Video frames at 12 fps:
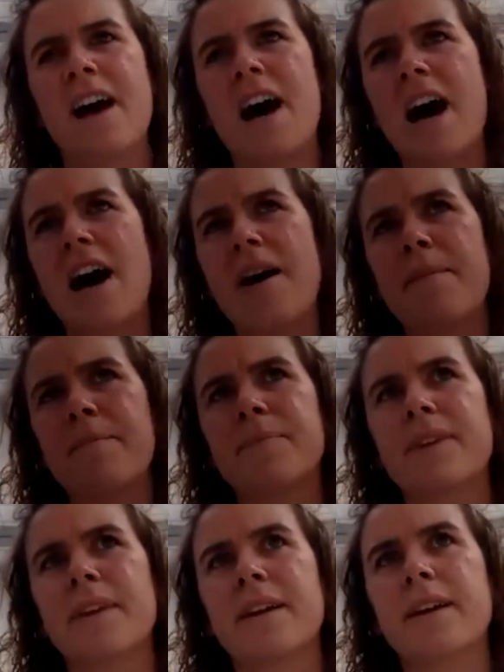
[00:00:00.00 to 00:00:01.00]

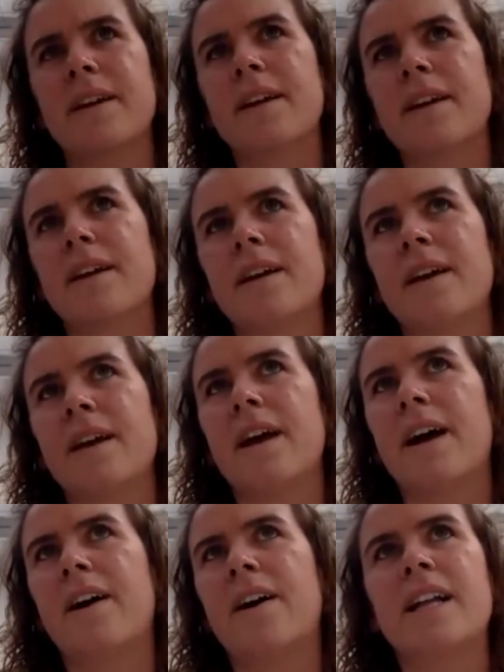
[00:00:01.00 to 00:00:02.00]

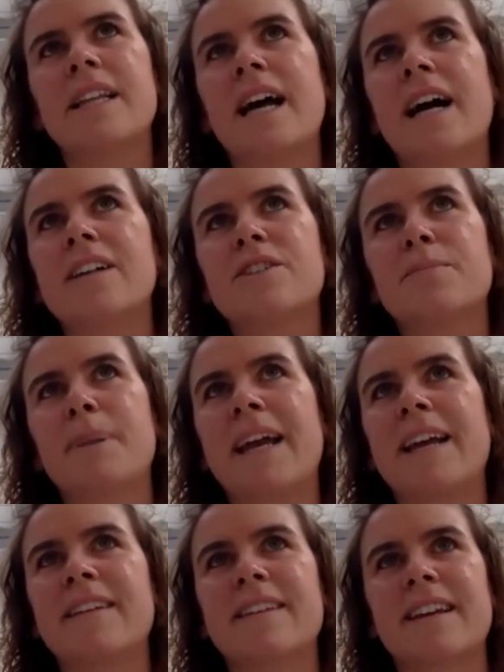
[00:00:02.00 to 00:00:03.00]
A large
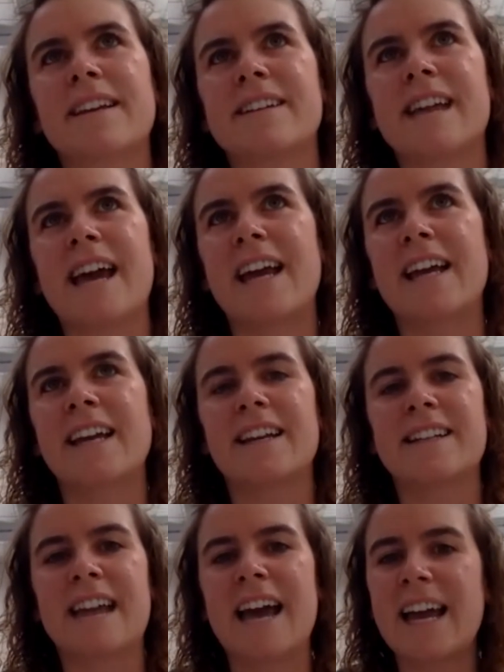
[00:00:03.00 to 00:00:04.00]
piece can take a
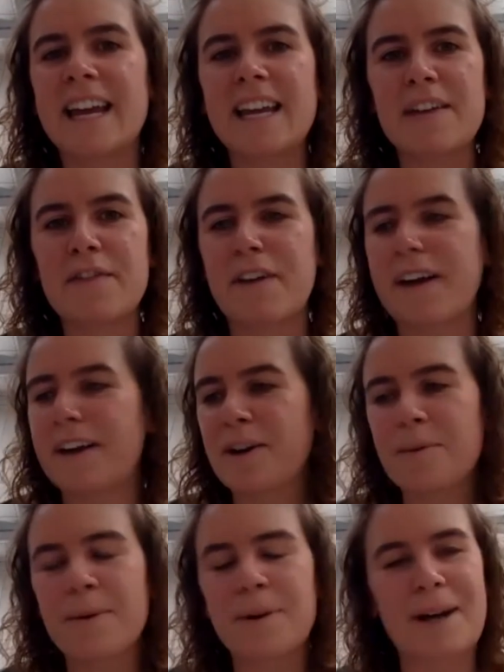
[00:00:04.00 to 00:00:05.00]
day if I know
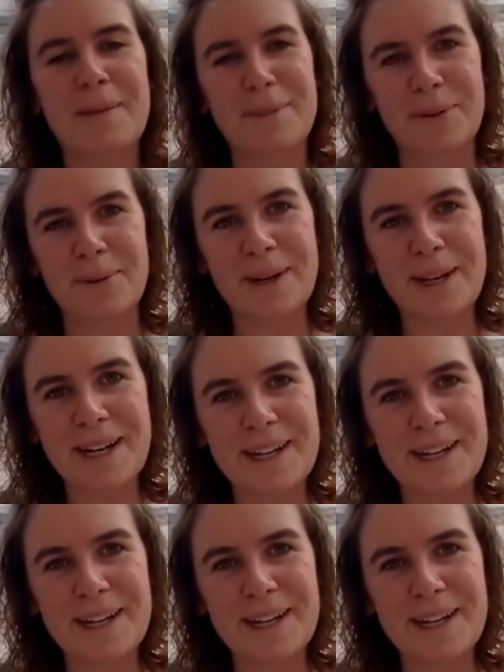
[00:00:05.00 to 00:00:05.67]
what I'm doing